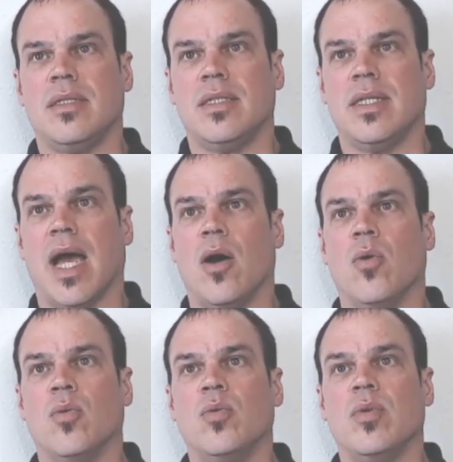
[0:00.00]

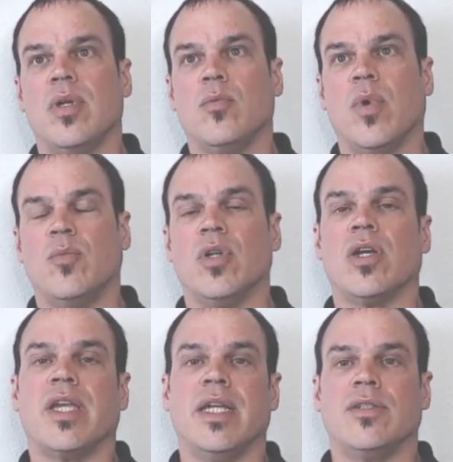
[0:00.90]
now when we're
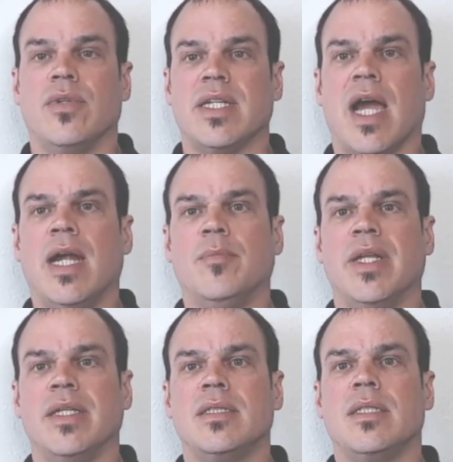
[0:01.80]
looking into
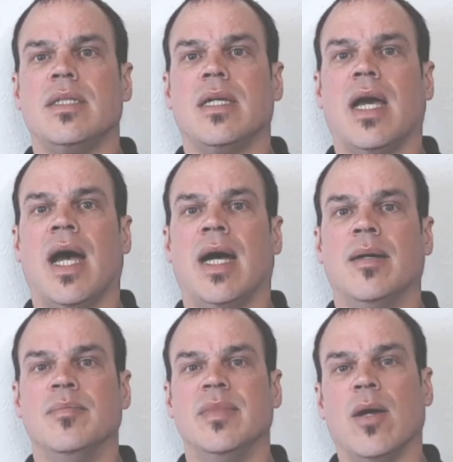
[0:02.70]
retirement,
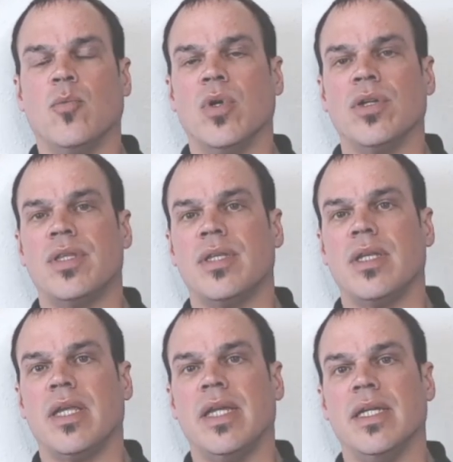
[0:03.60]
net worth
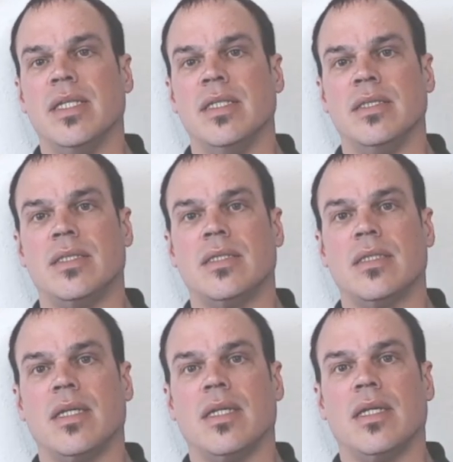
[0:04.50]
is
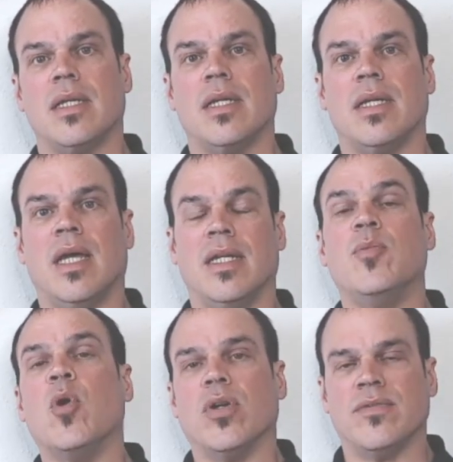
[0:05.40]
an
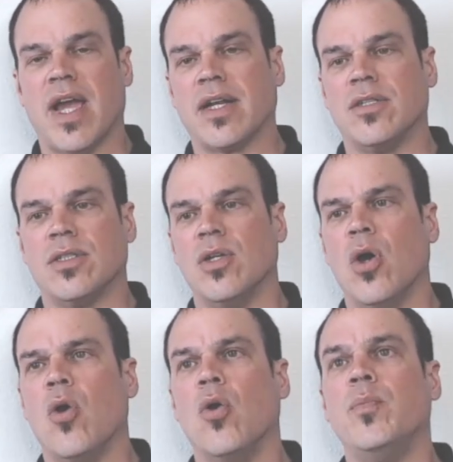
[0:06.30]
important factor to
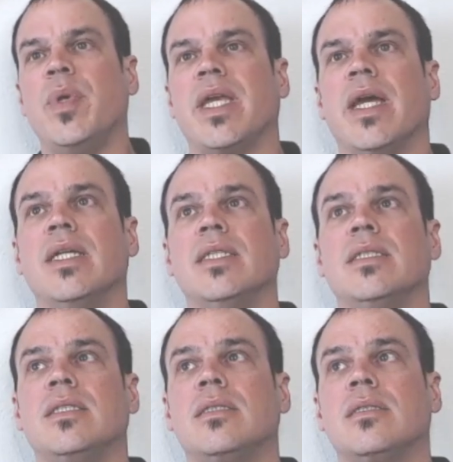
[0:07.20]
know
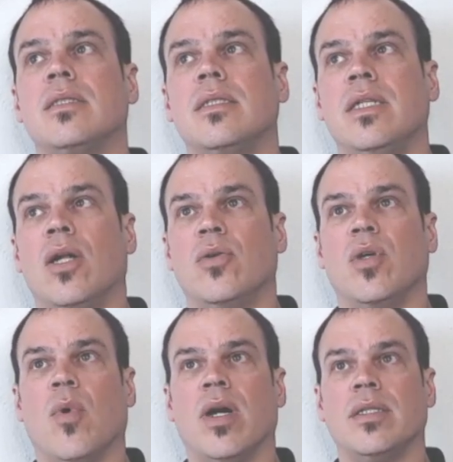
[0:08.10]
because
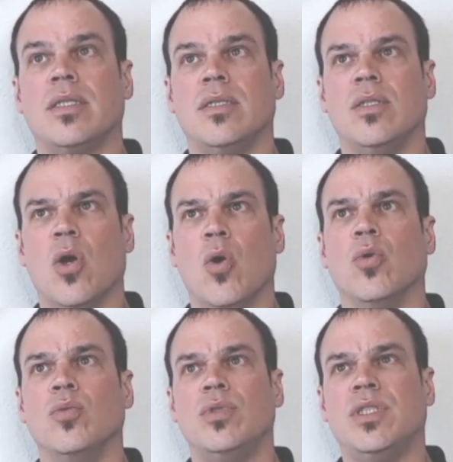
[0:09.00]
you want to
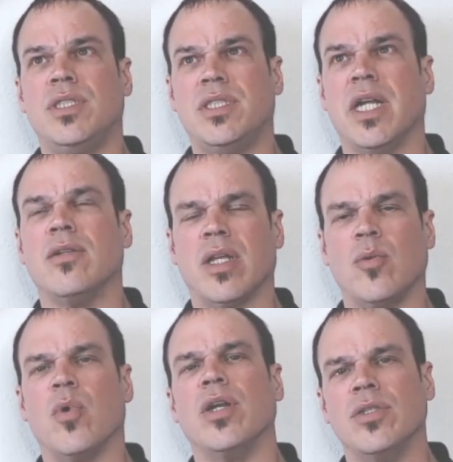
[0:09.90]
know generally
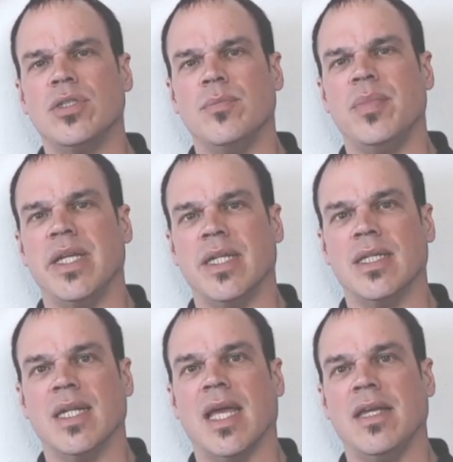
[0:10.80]
where you should be
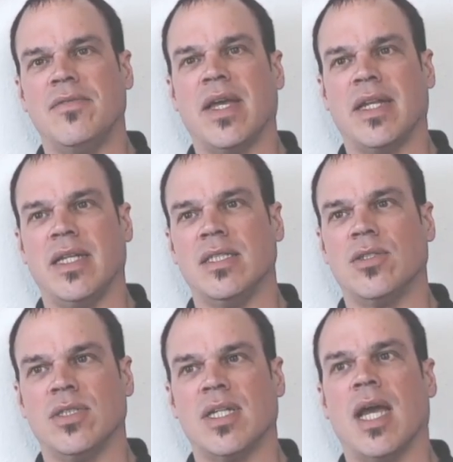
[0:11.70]
in life at any
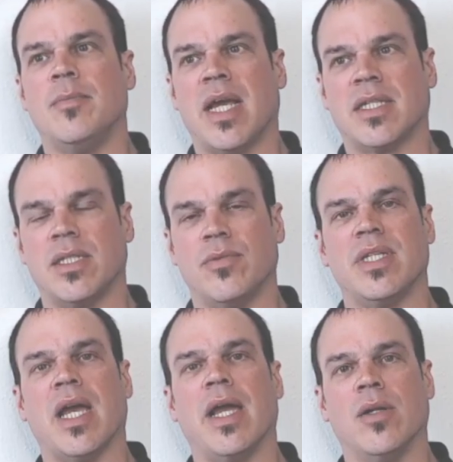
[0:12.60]
certain time to actually
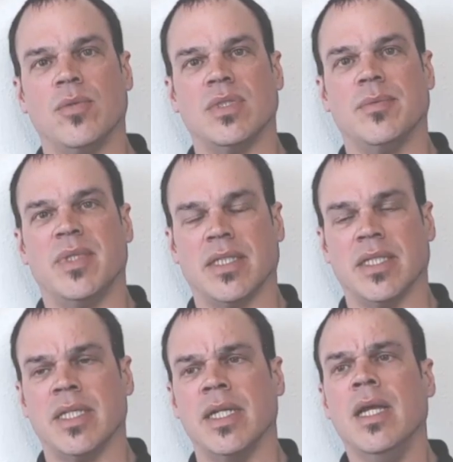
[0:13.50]
retire with some
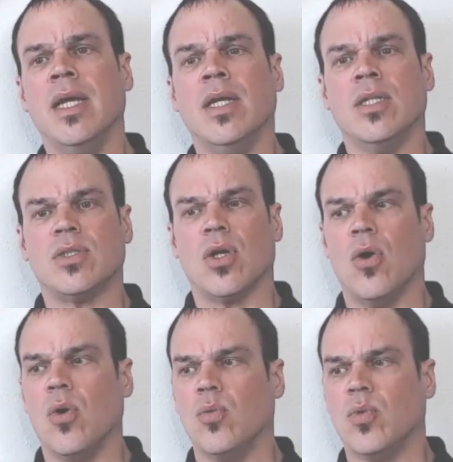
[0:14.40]
dignity.
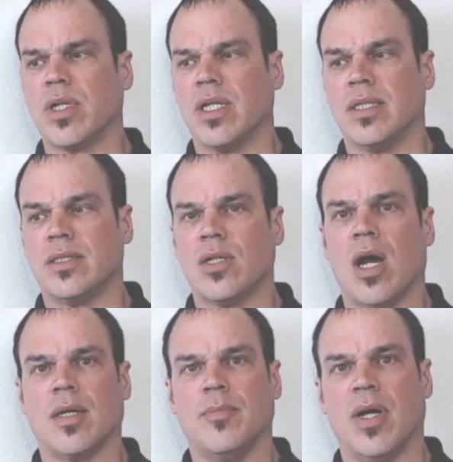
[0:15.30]
So we're going to
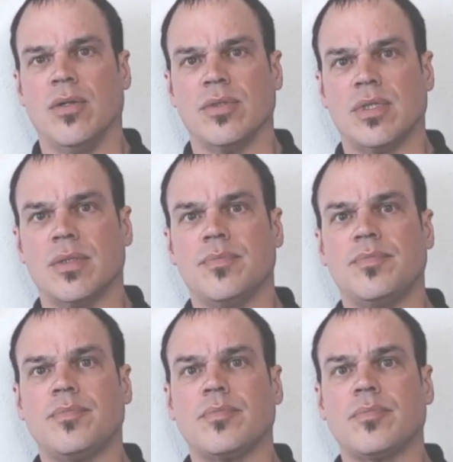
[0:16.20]
talk about
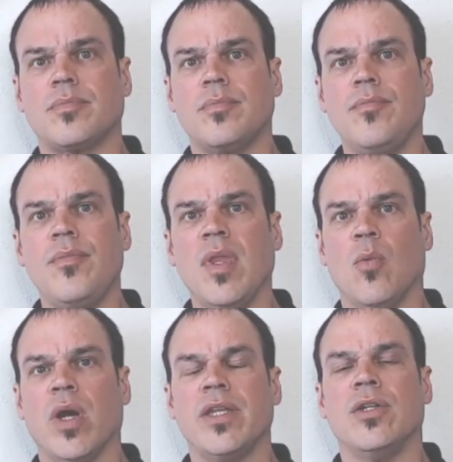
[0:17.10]

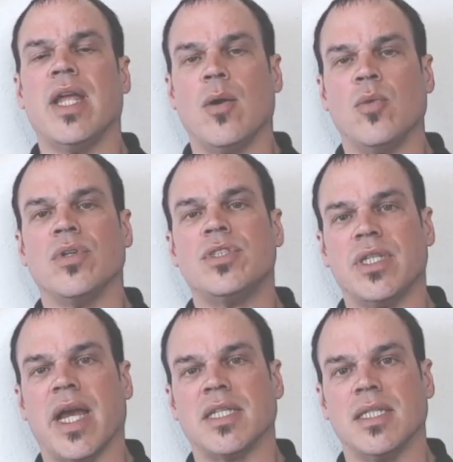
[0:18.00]
what your net worth
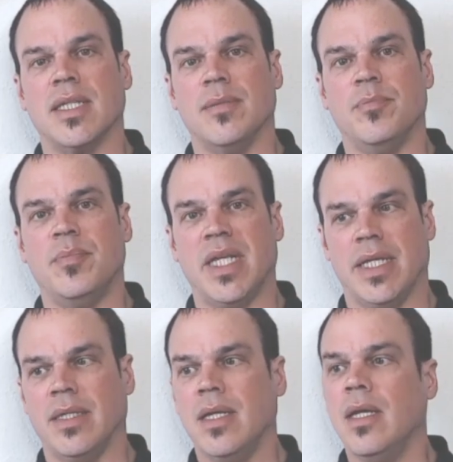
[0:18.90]
should actually
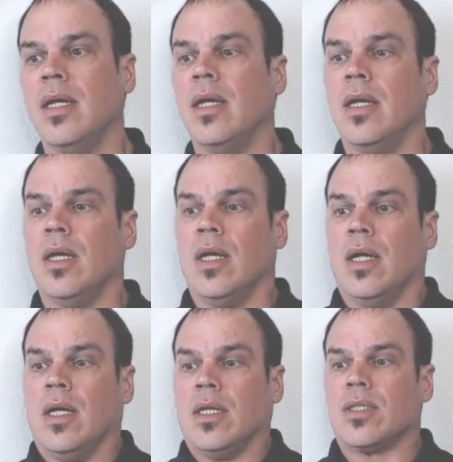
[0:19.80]
be.
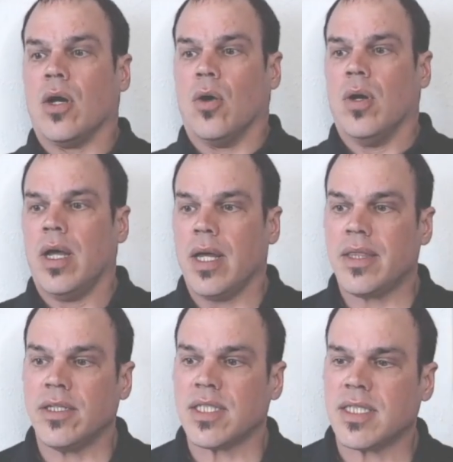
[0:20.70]
So
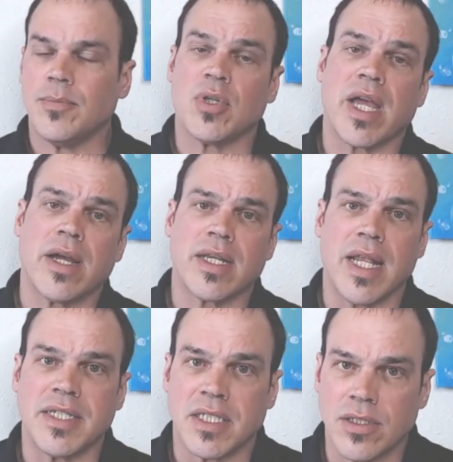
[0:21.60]
there's a simple
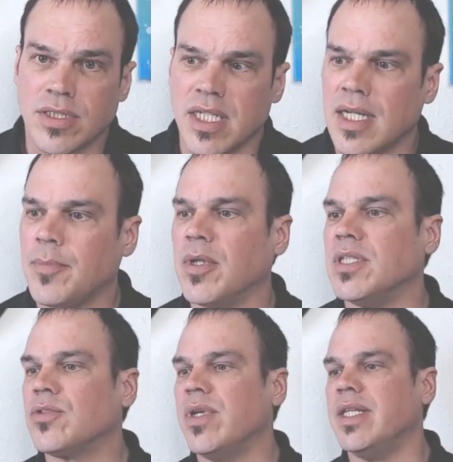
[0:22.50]
calculation. You'll see it up on the
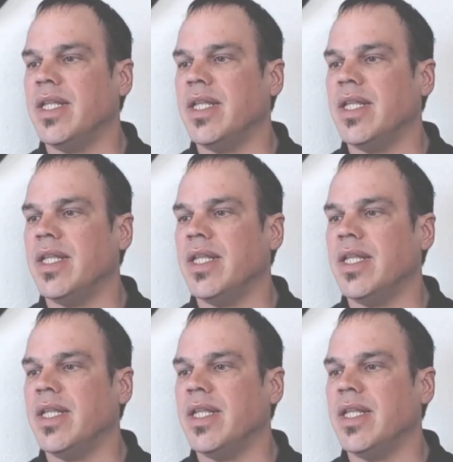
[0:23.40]
screen